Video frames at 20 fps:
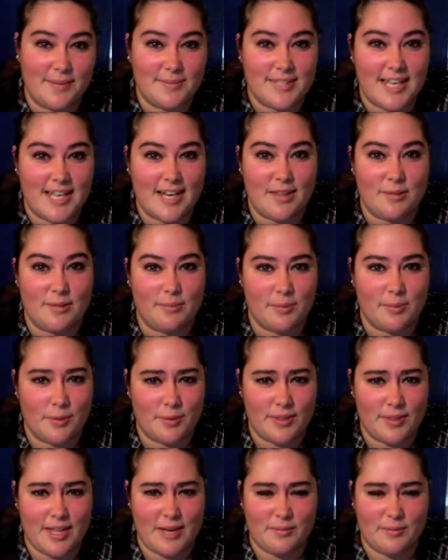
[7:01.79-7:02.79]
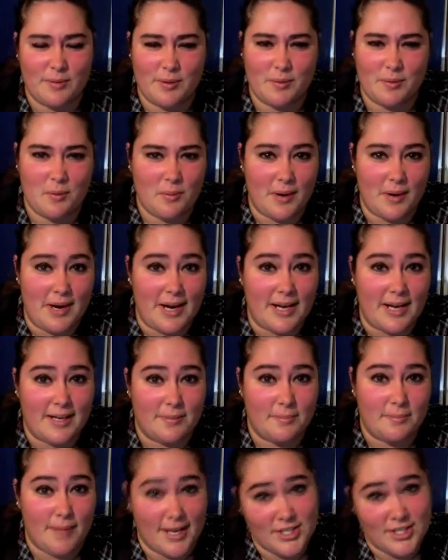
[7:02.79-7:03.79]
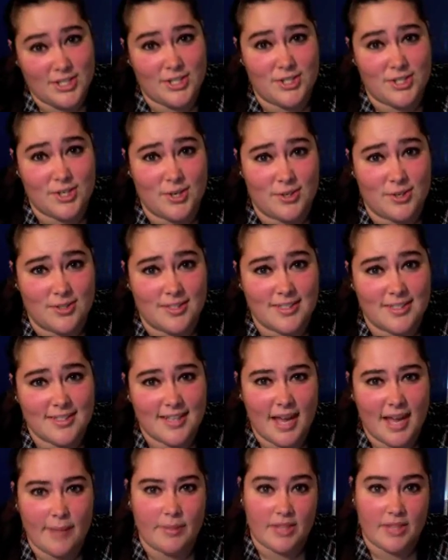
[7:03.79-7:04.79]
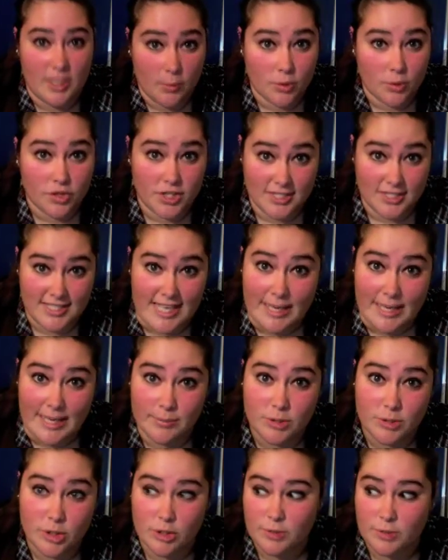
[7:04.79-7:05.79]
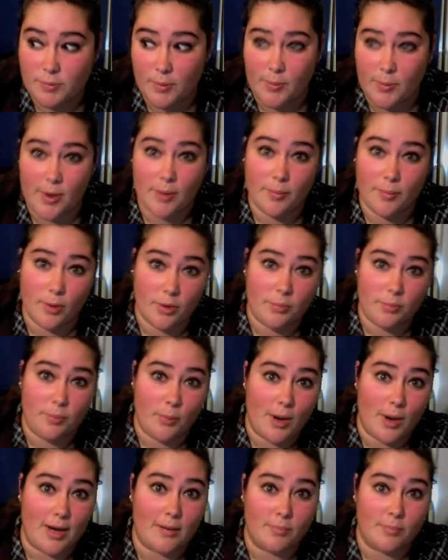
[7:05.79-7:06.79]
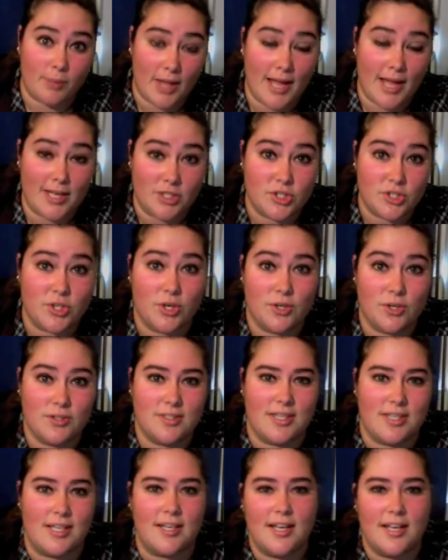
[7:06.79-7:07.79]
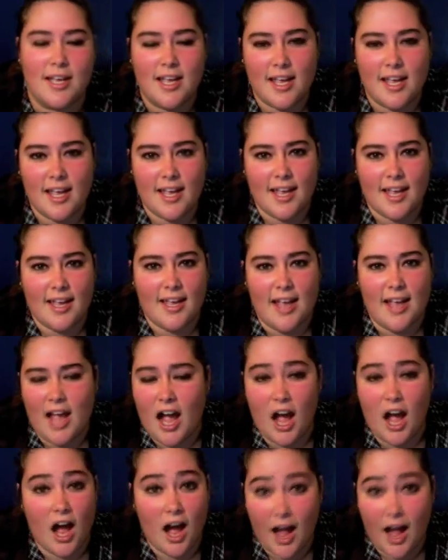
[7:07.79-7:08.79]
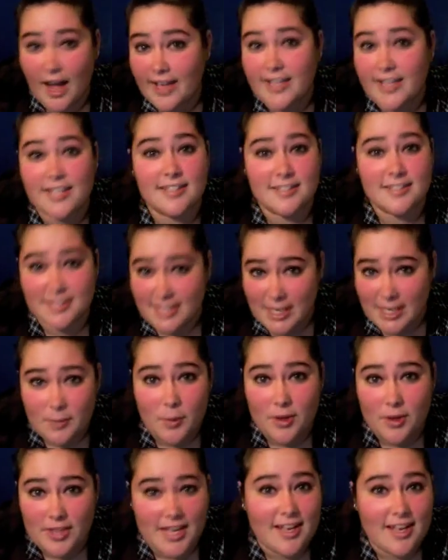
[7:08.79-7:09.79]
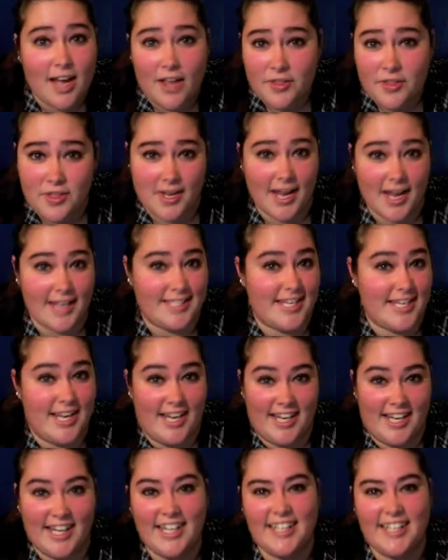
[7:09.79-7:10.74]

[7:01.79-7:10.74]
side of the booth, and we were wearing matching shirts. I mean, they weren't the same shirts, but we were both wearing plaid shirts, and I can see where they got the idea.